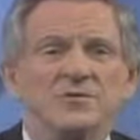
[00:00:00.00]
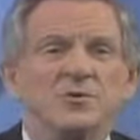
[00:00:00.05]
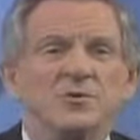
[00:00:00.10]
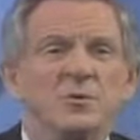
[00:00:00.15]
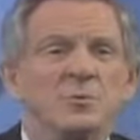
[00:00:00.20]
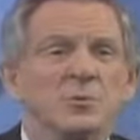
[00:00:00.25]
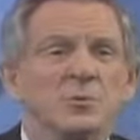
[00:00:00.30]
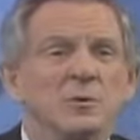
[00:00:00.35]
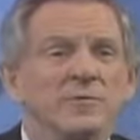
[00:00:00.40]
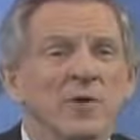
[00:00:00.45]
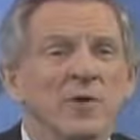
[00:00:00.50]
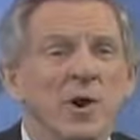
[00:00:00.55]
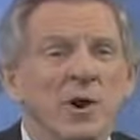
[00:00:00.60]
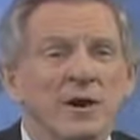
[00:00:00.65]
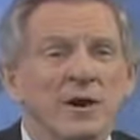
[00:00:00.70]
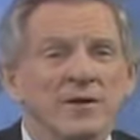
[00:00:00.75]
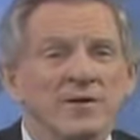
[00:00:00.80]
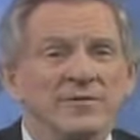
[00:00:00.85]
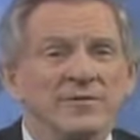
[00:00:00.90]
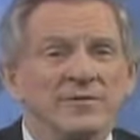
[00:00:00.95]
to improve
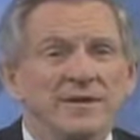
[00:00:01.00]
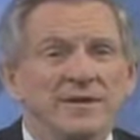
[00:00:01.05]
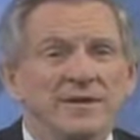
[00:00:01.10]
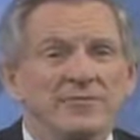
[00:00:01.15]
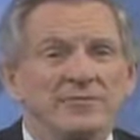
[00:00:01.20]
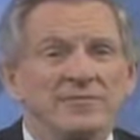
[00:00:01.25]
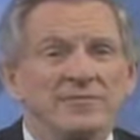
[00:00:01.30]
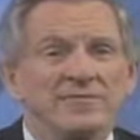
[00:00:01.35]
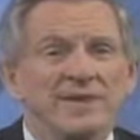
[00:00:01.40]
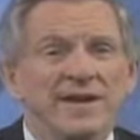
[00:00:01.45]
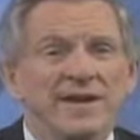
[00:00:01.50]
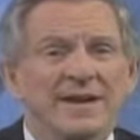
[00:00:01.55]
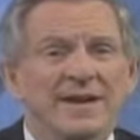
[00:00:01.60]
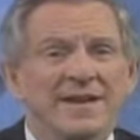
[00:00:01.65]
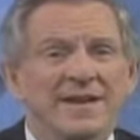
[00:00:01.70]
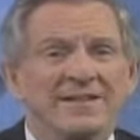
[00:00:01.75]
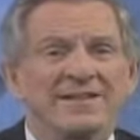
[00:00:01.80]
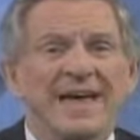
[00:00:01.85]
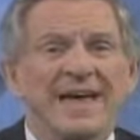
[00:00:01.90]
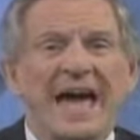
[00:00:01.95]
heart disease are
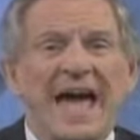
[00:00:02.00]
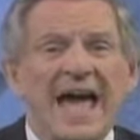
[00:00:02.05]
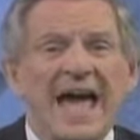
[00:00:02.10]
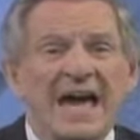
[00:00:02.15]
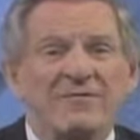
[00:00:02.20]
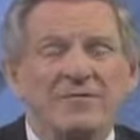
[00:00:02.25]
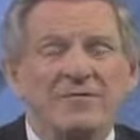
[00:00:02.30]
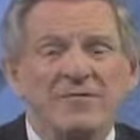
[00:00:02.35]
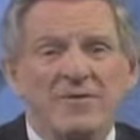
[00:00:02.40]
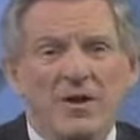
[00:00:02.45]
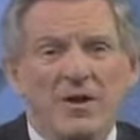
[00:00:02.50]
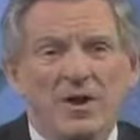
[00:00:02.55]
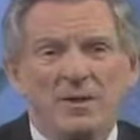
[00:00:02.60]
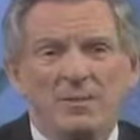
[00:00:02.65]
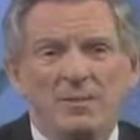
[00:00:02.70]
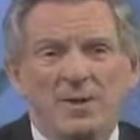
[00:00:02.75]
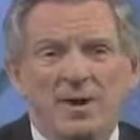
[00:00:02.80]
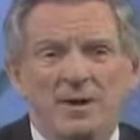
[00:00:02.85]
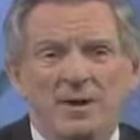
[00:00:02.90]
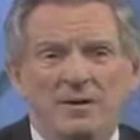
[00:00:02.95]
failing as half of all
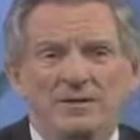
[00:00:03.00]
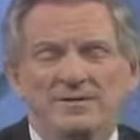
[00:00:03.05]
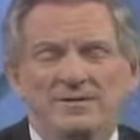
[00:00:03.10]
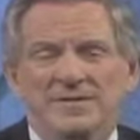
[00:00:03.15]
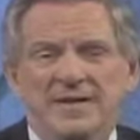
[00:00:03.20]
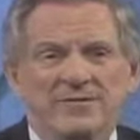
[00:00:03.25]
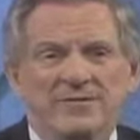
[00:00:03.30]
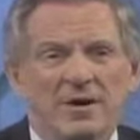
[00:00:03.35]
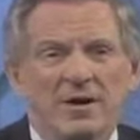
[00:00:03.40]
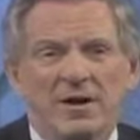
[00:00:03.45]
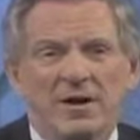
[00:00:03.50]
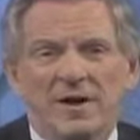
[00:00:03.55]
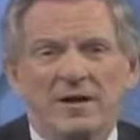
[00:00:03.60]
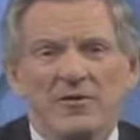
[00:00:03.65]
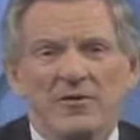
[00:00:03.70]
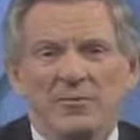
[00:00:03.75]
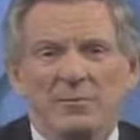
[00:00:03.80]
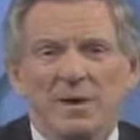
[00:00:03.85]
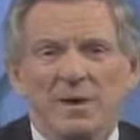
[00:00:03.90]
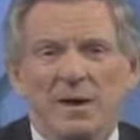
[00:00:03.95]
Americans have a
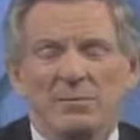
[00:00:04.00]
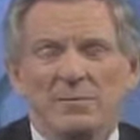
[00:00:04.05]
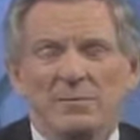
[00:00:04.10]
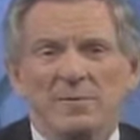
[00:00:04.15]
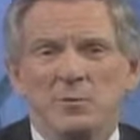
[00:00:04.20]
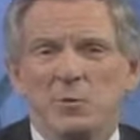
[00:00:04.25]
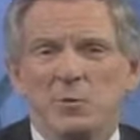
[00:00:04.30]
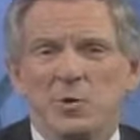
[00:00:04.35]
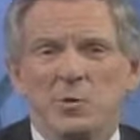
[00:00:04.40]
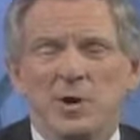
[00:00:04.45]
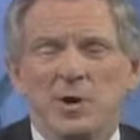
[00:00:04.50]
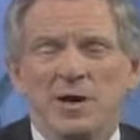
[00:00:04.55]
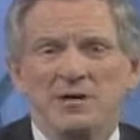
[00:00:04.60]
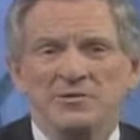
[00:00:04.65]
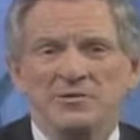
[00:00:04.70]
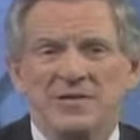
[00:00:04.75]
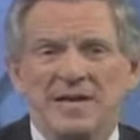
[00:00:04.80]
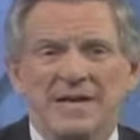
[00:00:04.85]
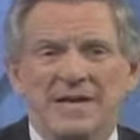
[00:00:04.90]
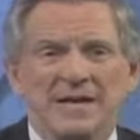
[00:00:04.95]
health problem that requires